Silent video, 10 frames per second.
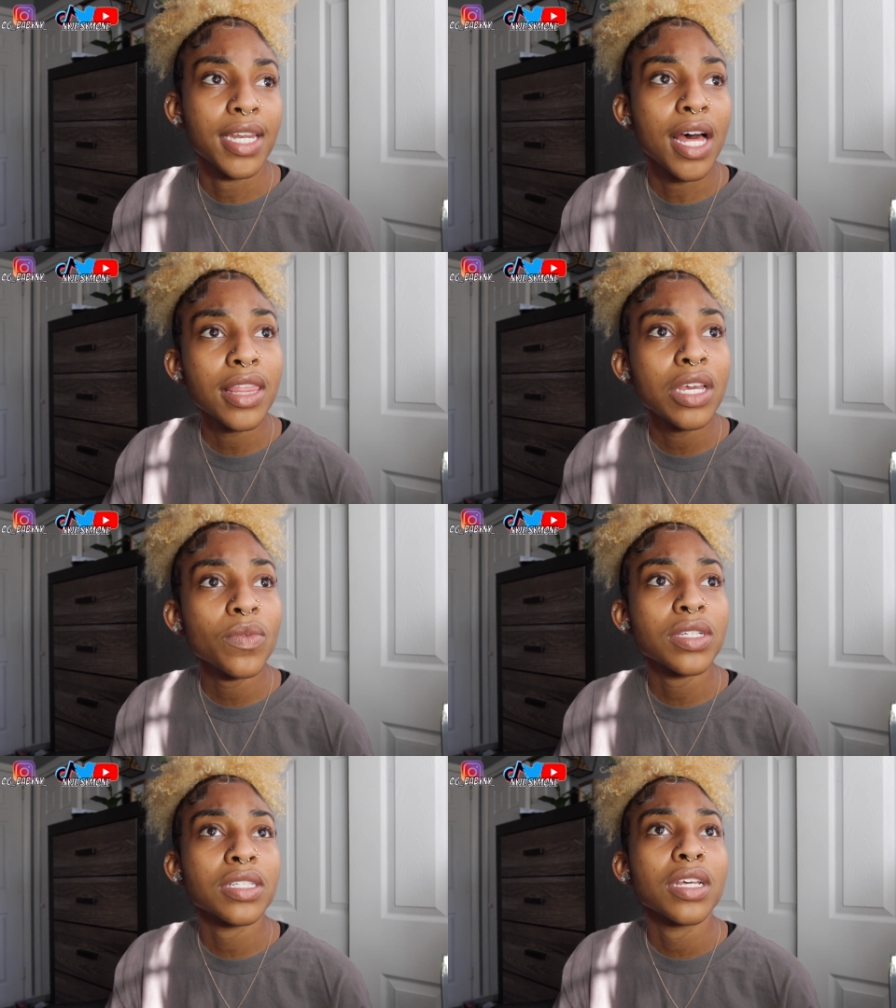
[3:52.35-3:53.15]
Nothing
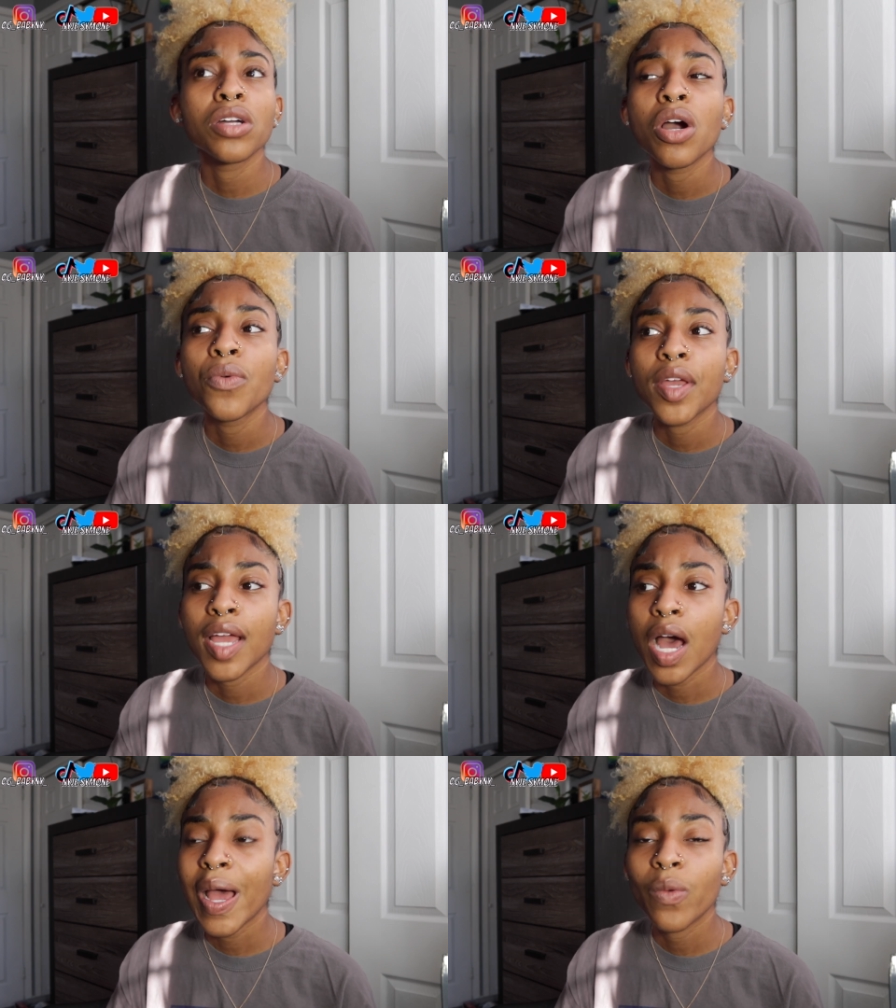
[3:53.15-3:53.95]
was going
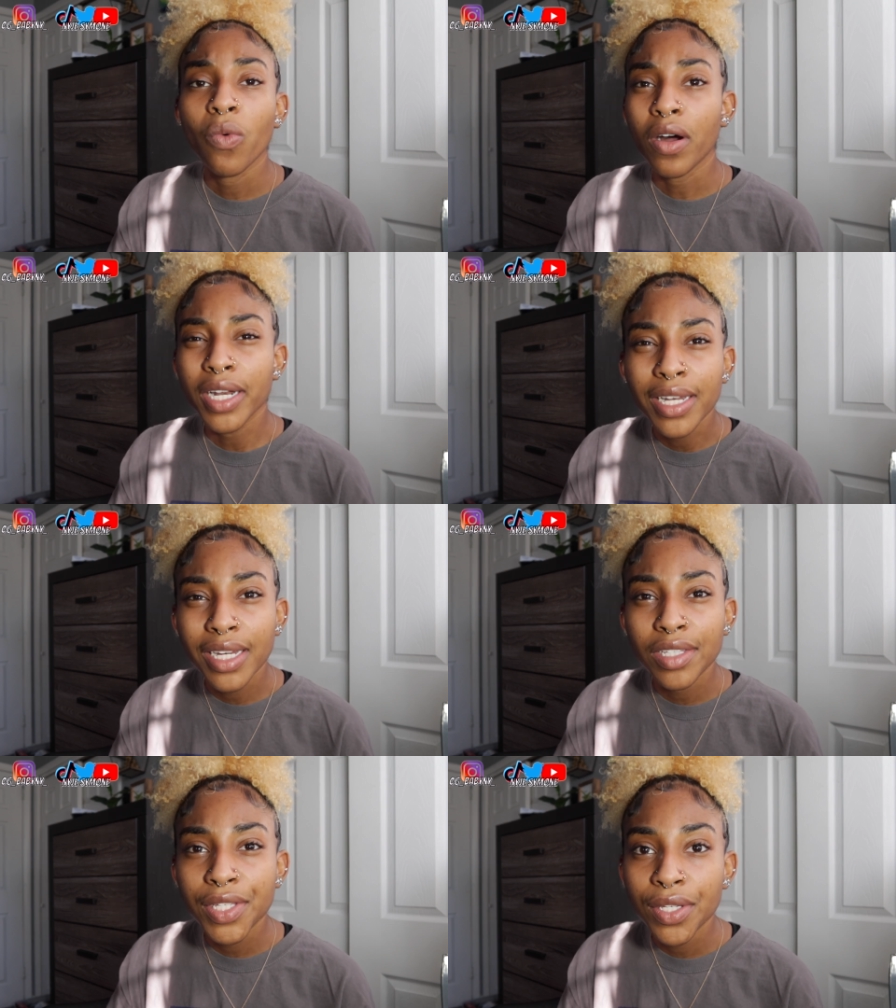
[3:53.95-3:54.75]
how I wanted
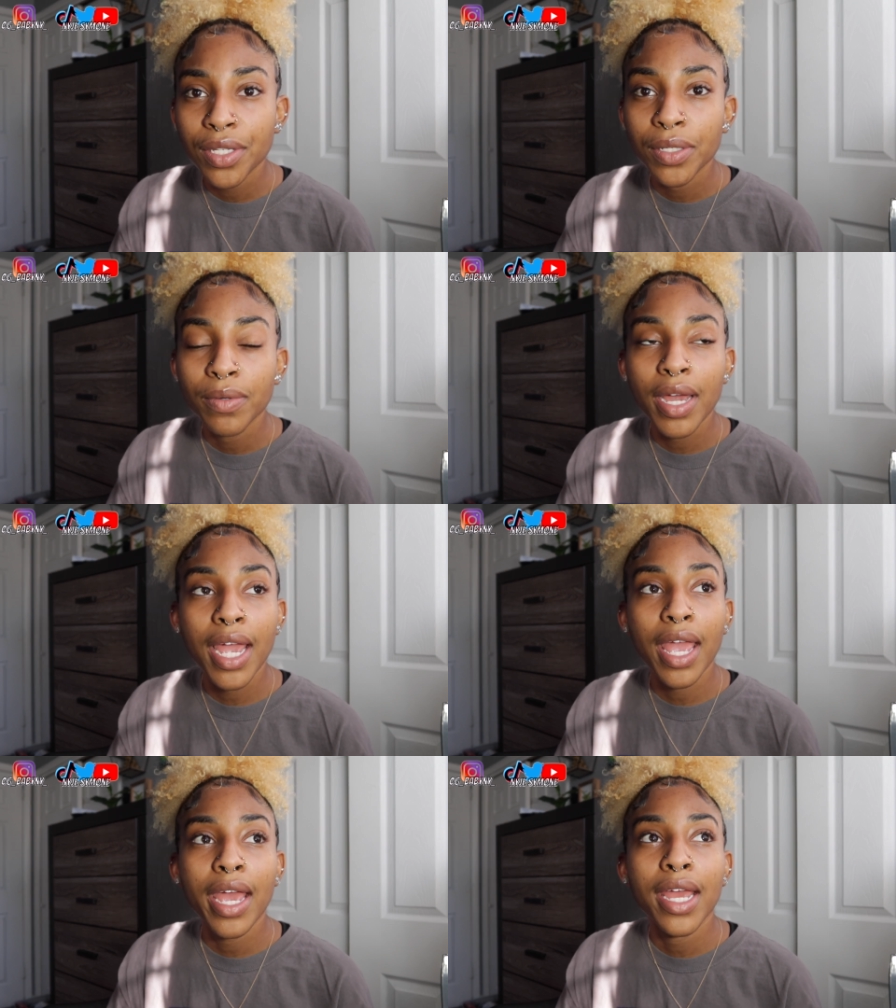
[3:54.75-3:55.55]
it to,
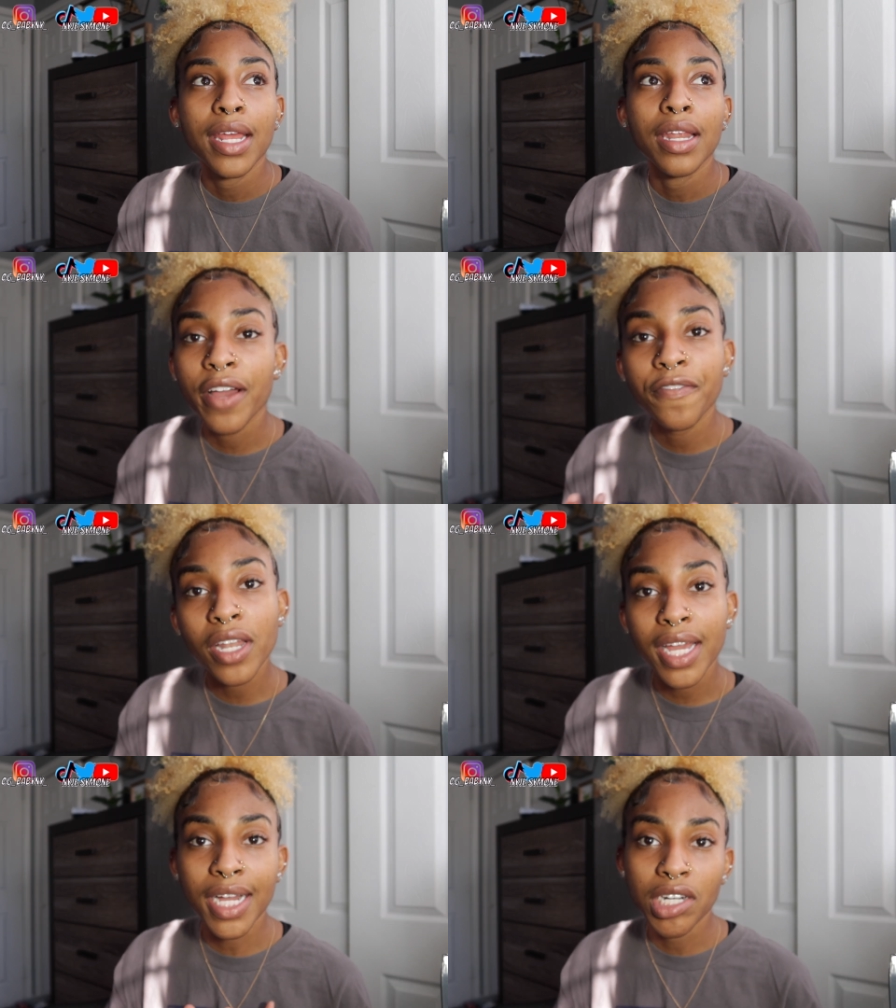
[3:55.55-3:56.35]
and I felt
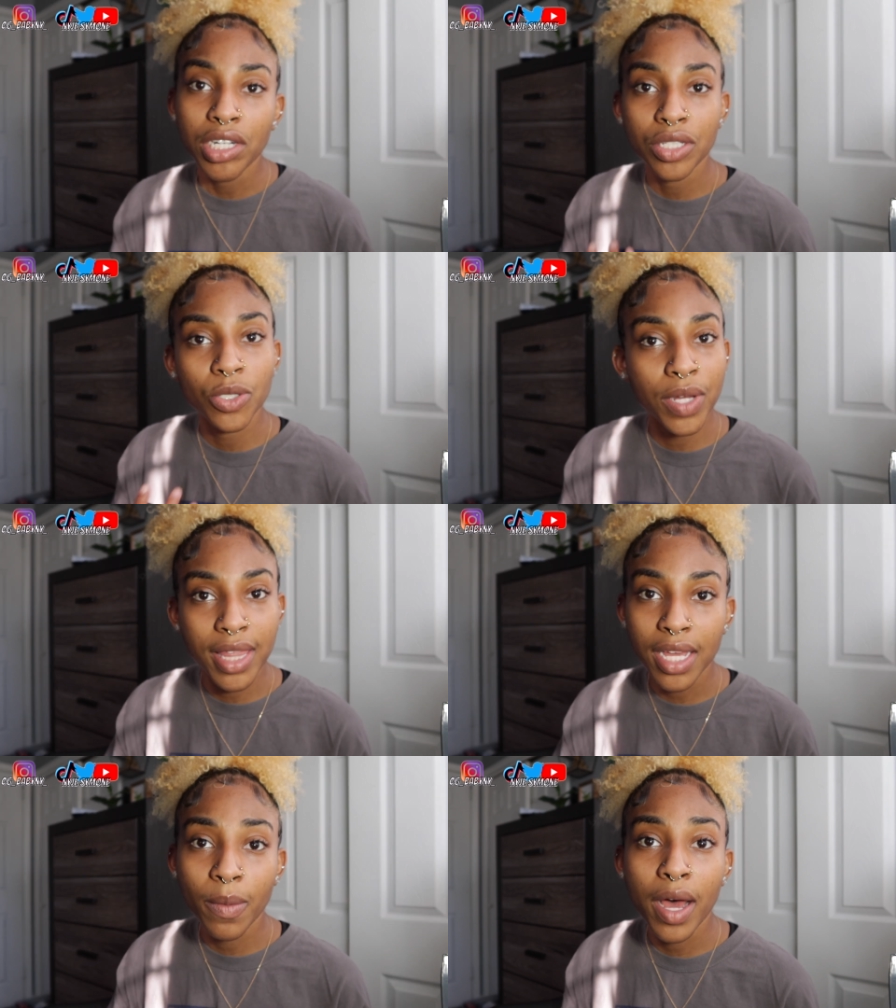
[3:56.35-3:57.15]
like I couldn't do
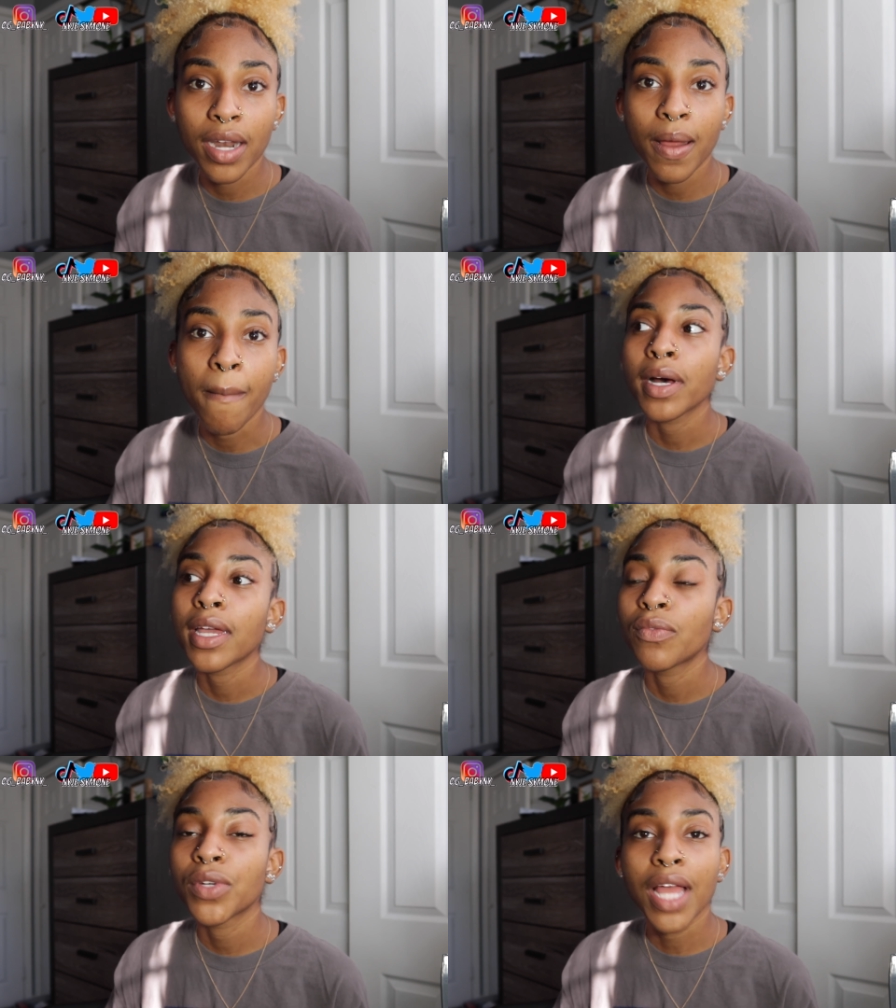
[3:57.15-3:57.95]
anything about it. But
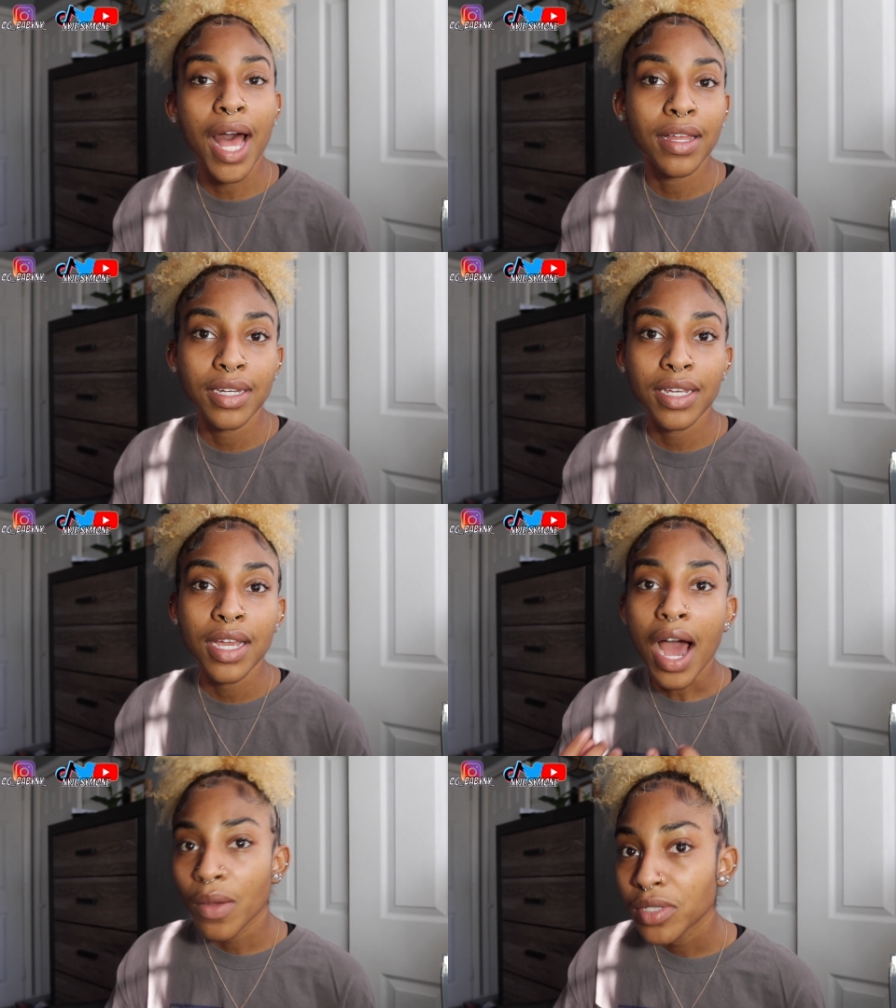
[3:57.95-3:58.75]
in reality,
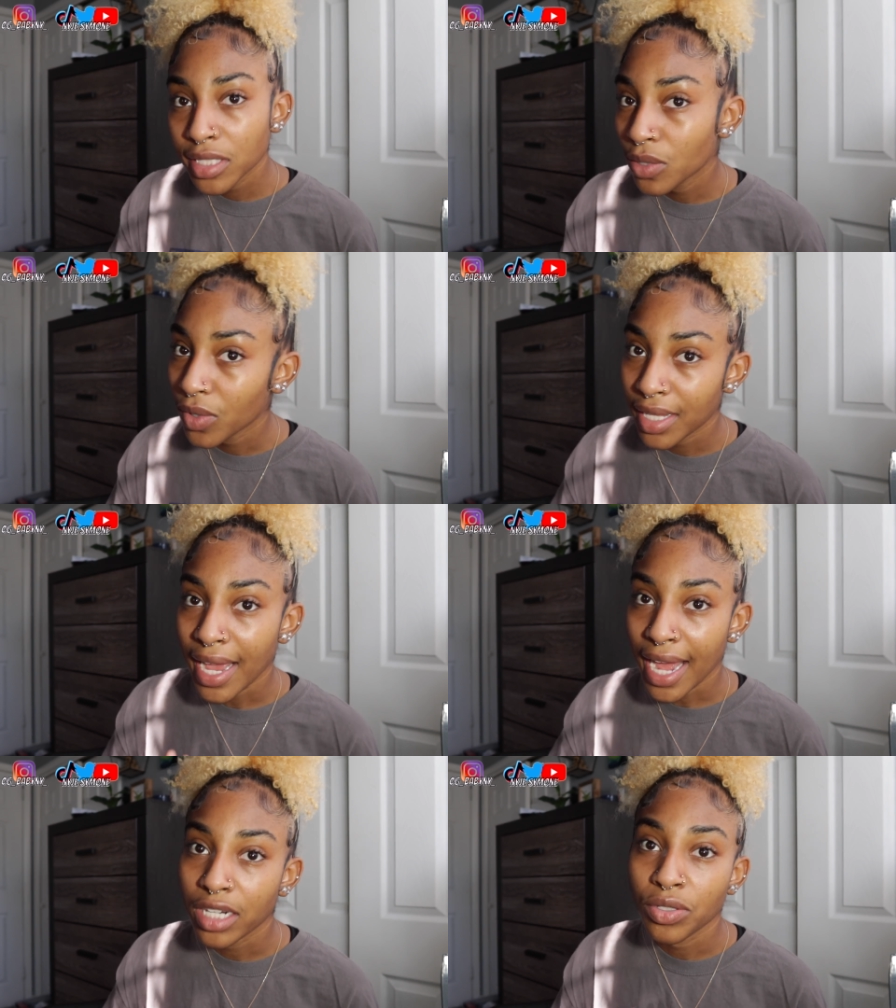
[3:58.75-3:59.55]
I was the one that
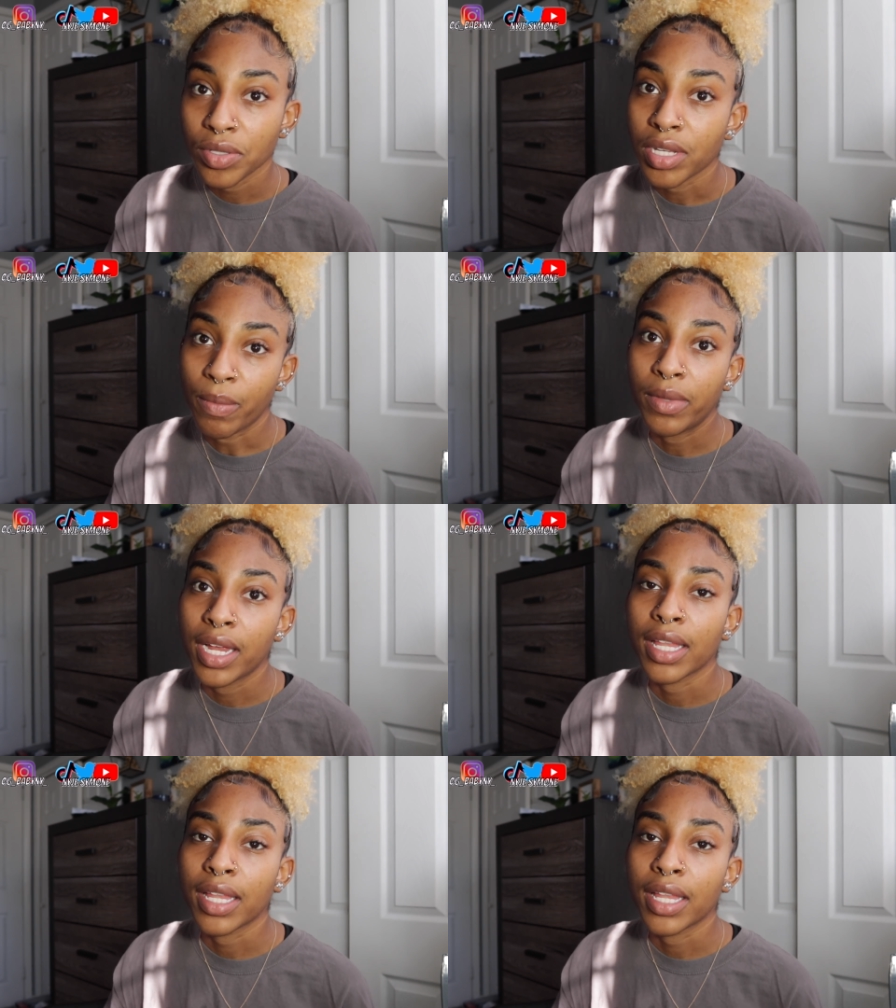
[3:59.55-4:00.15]
had to do something.